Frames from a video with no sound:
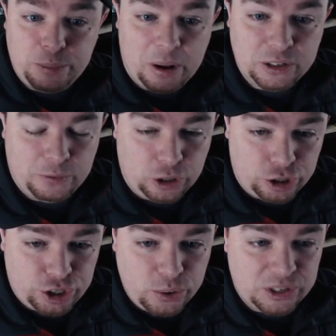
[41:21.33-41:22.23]
spells of your
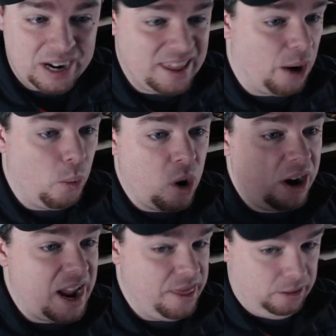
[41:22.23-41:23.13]
choosing that
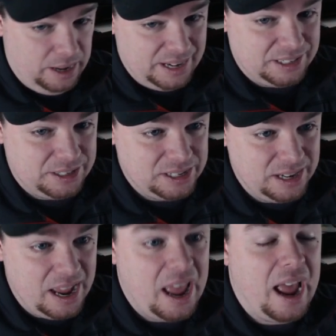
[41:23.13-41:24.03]
weren't in the list
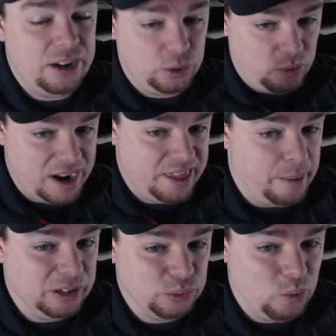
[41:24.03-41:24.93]
and to rate
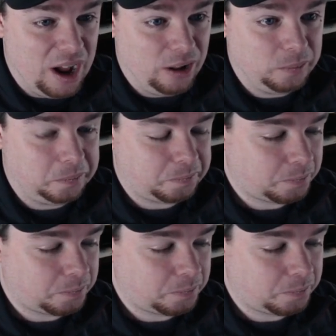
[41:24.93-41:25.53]
them as well.